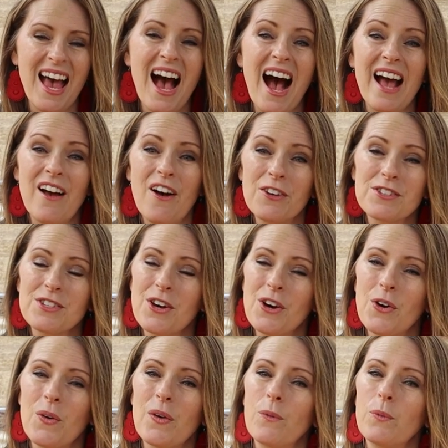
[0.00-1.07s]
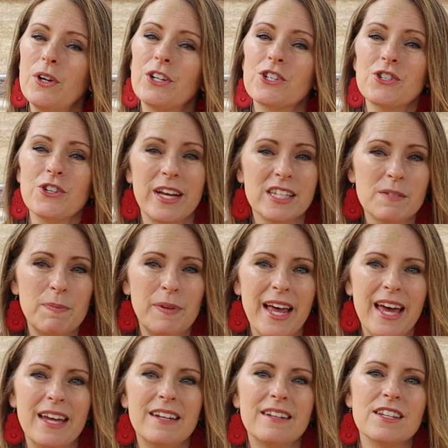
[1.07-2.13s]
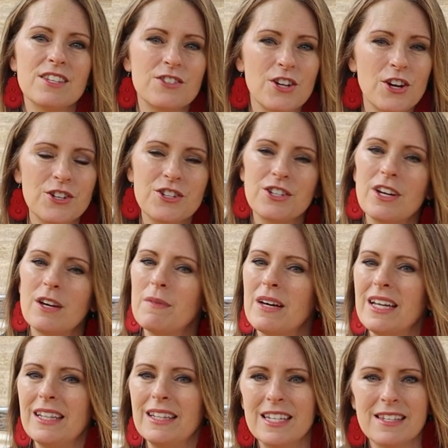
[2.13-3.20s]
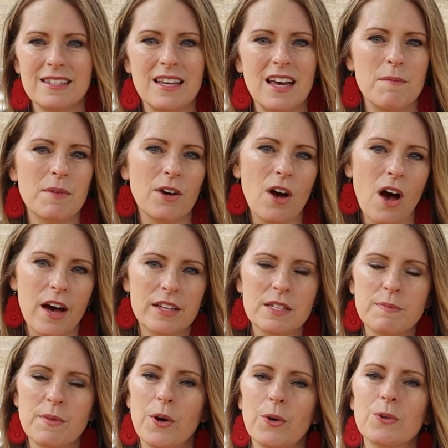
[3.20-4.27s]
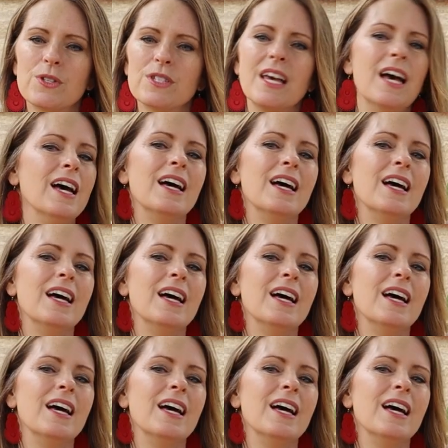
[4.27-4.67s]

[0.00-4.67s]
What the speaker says: I also will transplant nasturtium, alyssum, cosmos,